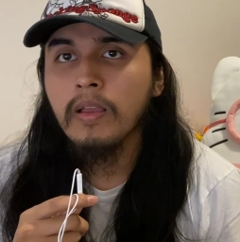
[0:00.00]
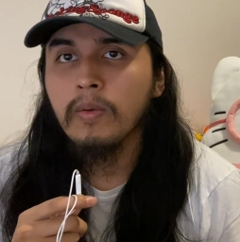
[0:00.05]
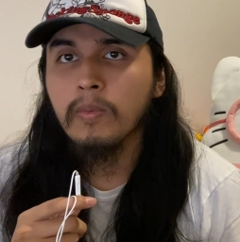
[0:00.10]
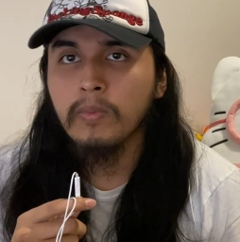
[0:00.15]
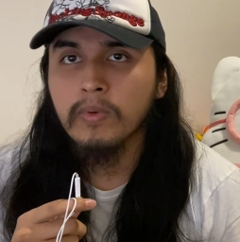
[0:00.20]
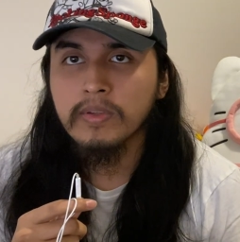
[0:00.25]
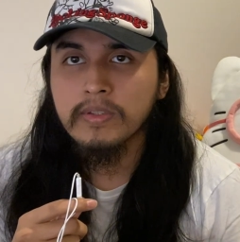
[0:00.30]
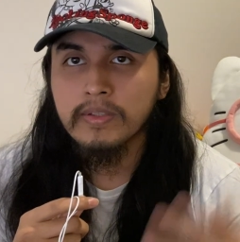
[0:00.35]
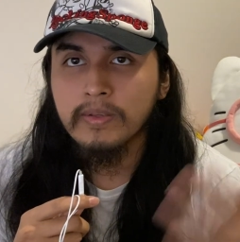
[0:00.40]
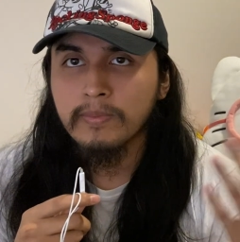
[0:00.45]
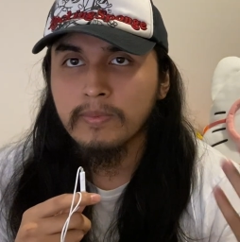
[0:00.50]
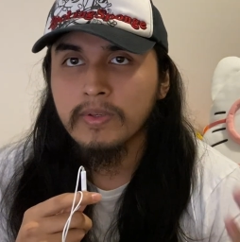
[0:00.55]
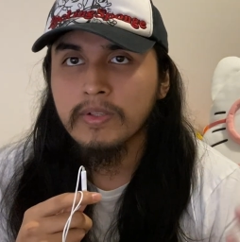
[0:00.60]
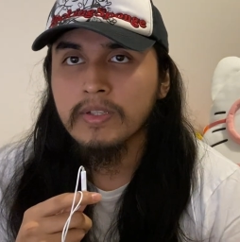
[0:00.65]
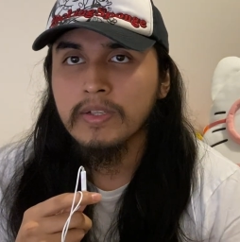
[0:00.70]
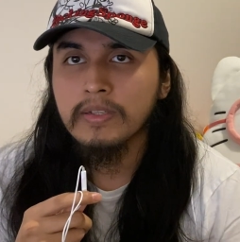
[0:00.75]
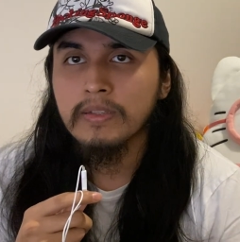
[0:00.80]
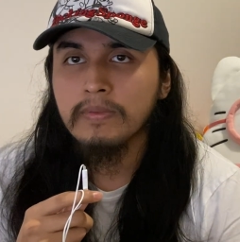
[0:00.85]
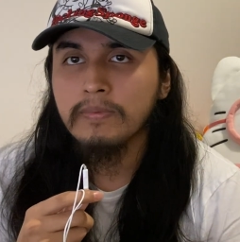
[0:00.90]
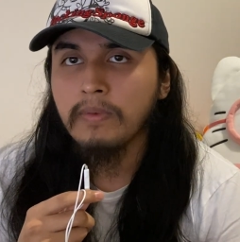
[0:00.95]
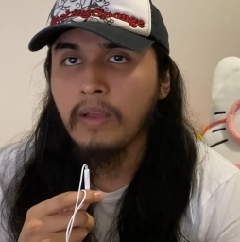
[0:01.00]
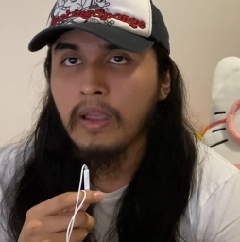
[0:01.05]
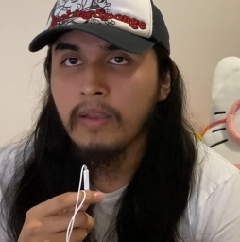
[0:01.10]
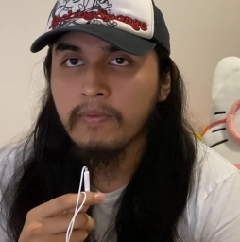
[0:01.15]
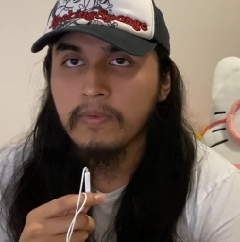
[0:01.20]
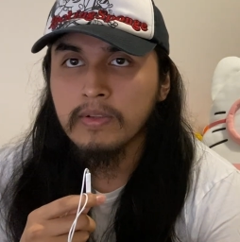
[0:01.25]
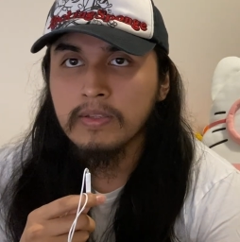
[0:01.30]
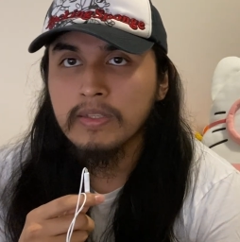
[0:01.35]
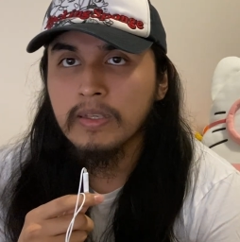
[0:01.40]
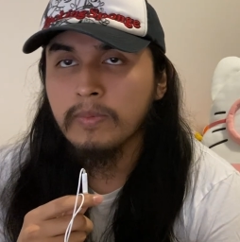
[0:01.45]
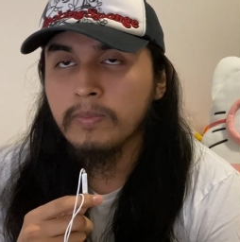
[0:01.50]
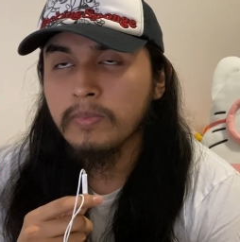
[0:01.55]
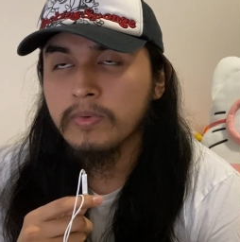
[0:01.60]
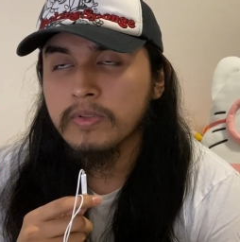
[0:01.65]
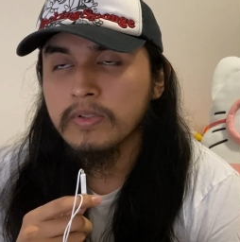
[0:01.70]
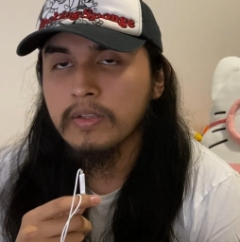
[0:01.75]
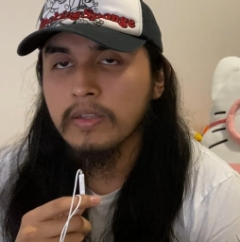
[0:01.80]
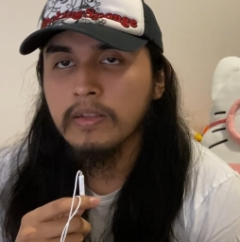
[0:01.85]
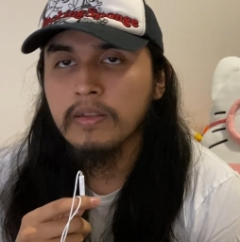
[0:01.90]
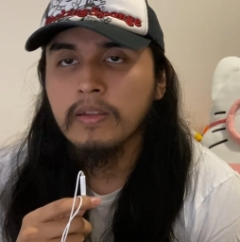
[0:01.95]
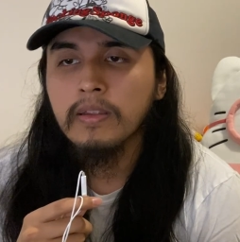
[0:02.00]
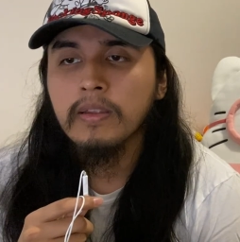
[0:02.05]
once it reaches 5 and 10%.